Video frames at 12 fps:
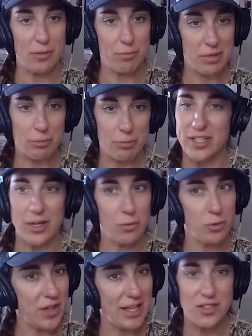And people say,
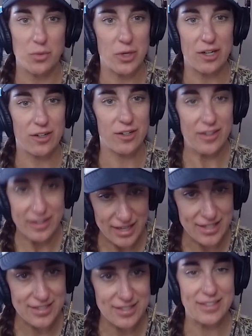well, that's weird.
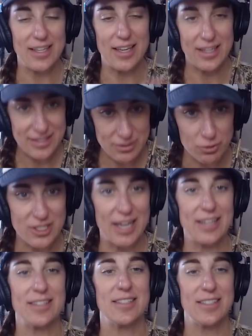Yes, we're
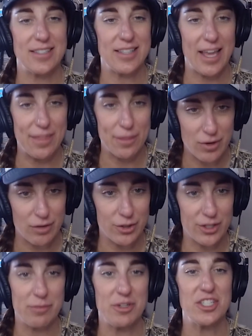Texas, and the
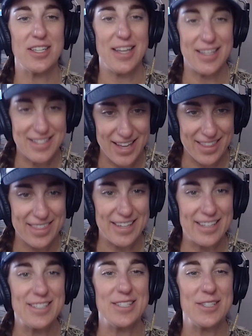Railroad Commission has
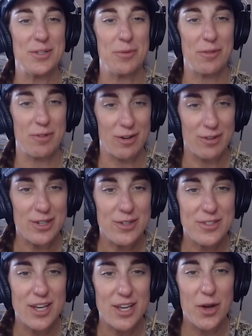nothing to do with
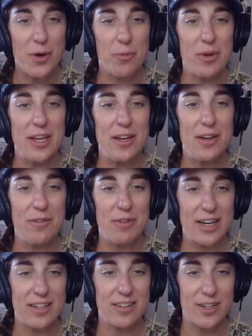railroads. We
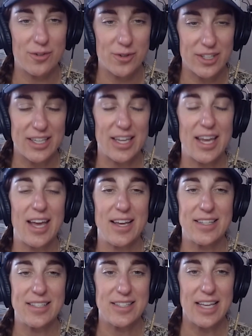regulate oil and
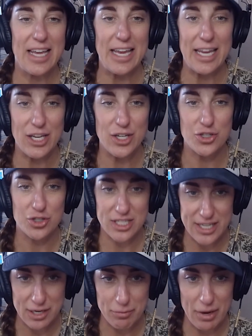gas,
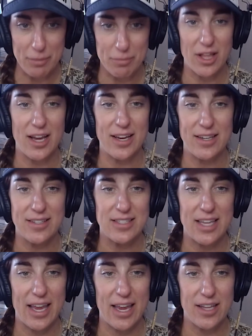intrastate pipelines,
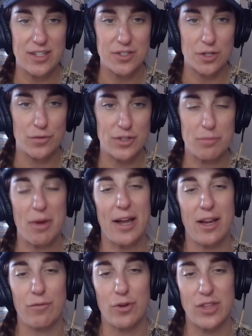and surface
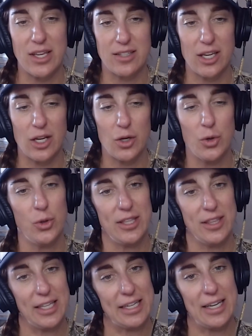mining for things like coal
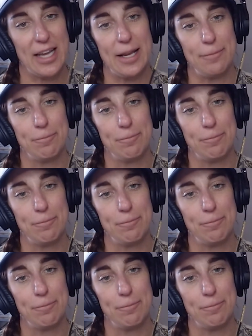and lignite.